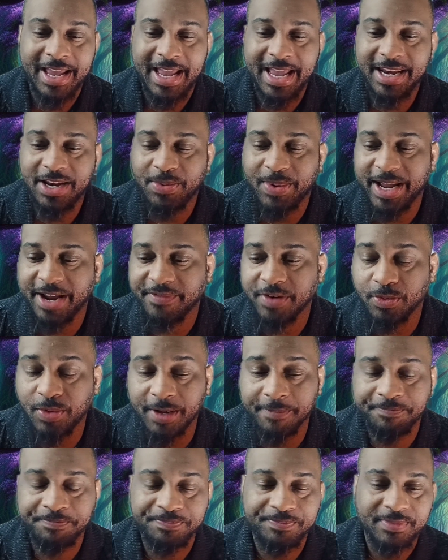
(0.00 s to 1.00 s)
Anyway,
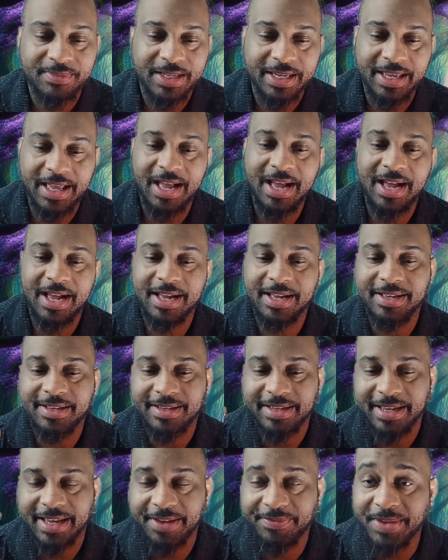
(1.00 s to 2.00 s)
everyone, uh,
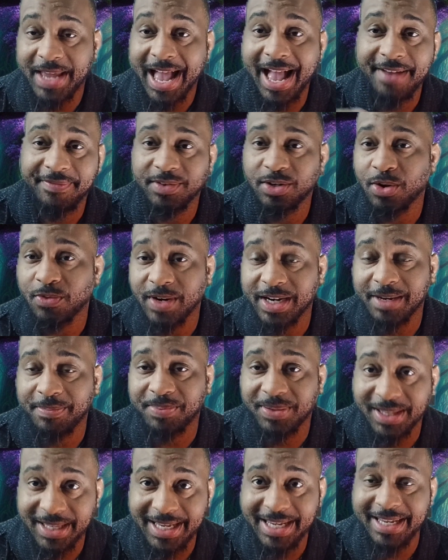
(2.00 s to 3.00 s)
if you haven't already,
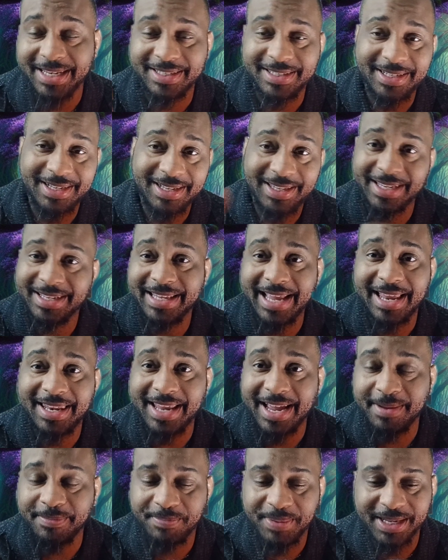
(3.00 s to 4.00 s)
please click that
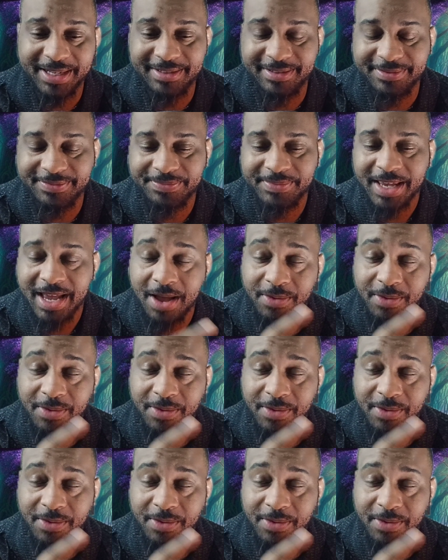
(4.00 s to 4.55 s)
like button.